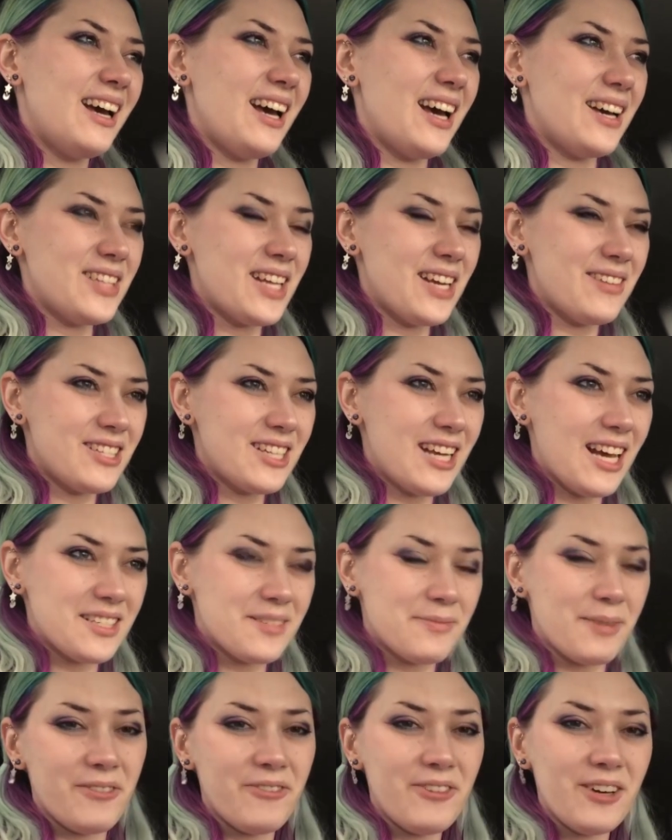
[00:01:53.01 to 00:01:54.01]
have to have a chat
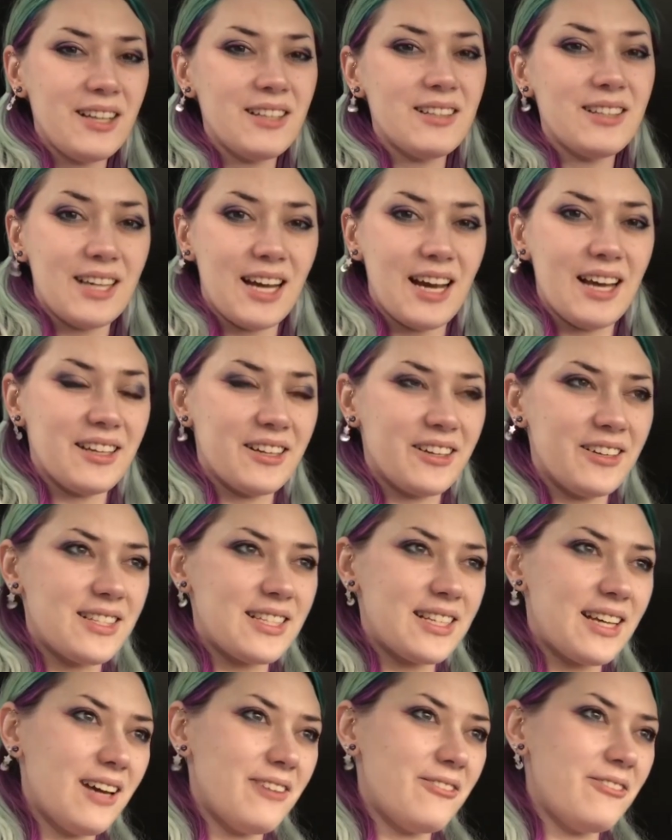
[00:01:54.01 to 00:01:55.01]
to my friend, the guy that
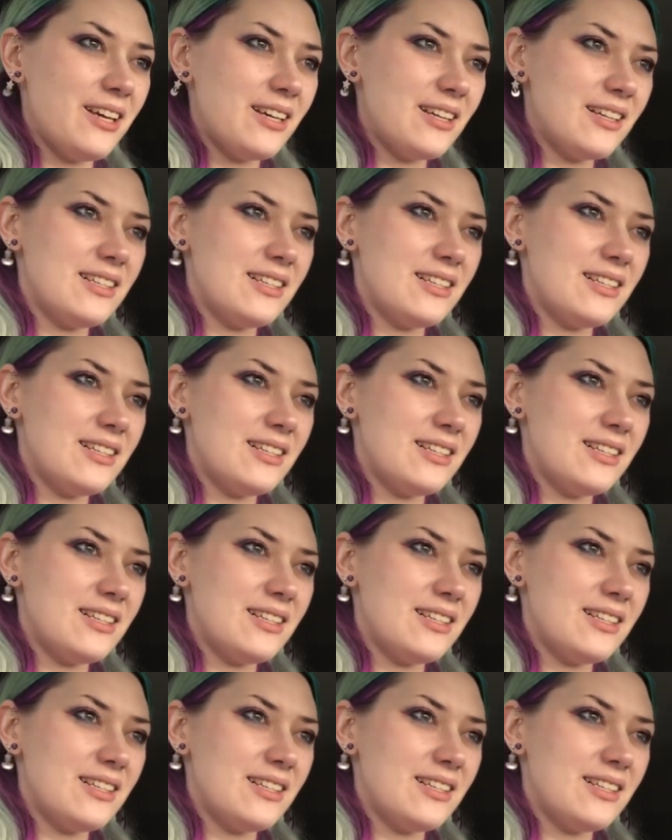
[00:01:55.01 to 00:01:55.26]
owns the cafe,